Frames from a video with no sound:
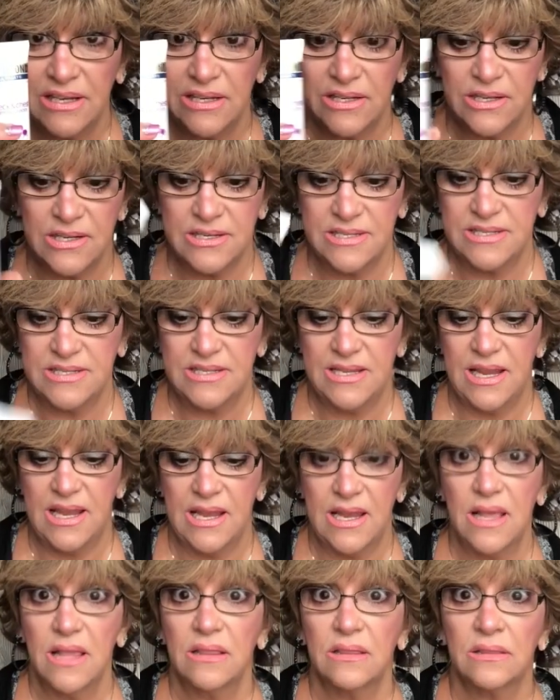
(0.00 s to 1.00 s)
gonna
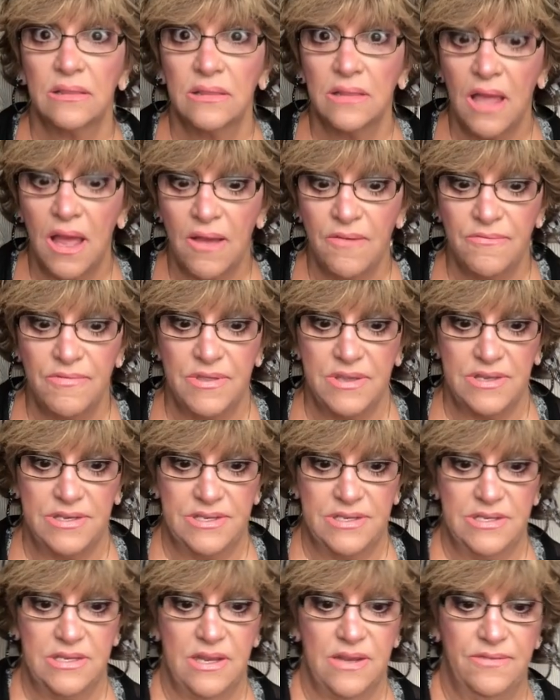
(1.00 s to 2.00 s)
stay. Love this
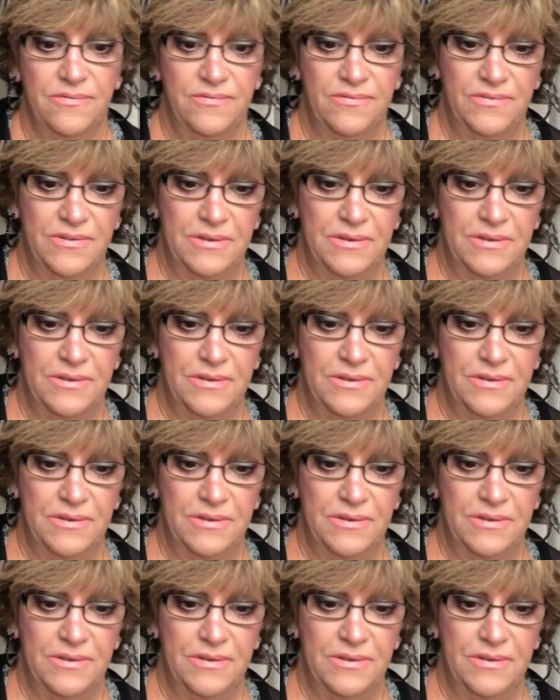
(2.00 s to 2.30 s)
stuff.